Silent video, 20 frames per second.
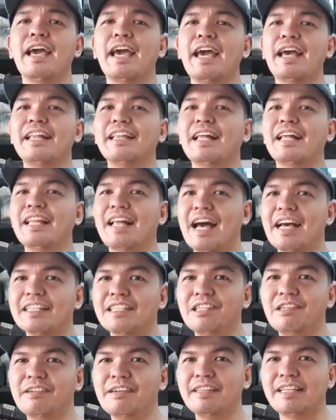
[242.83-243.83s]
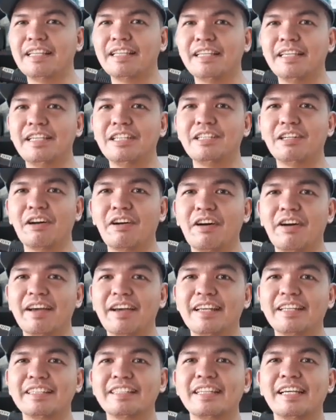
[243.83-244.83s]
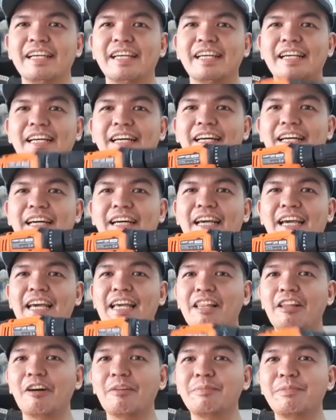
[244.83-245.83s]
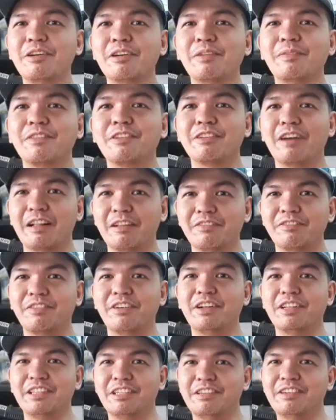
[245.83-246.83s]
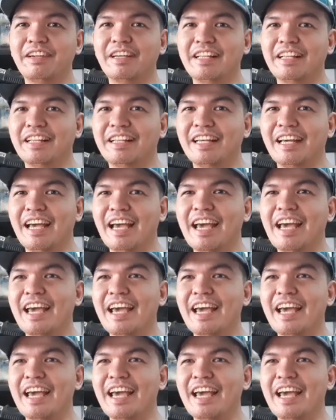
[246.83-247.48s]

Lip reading: And the last drill that he showed is a Lomvum 12 volt drill.